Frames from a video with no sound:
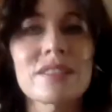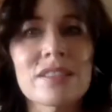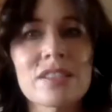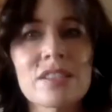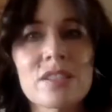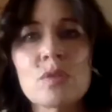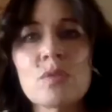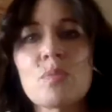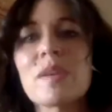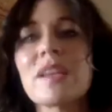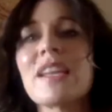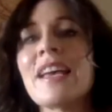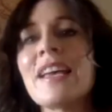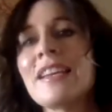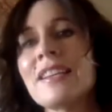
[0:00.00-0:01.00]
still
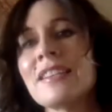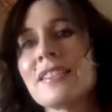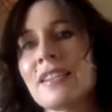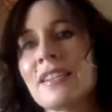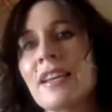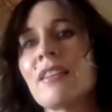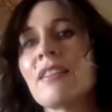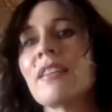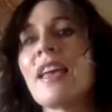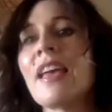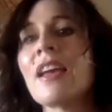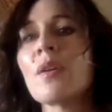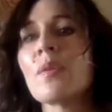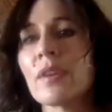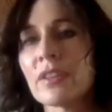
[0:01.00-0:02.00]
plays in our
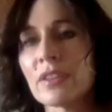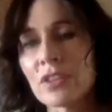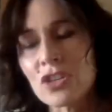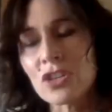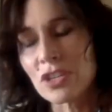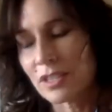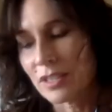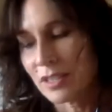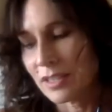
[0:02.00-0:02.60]
language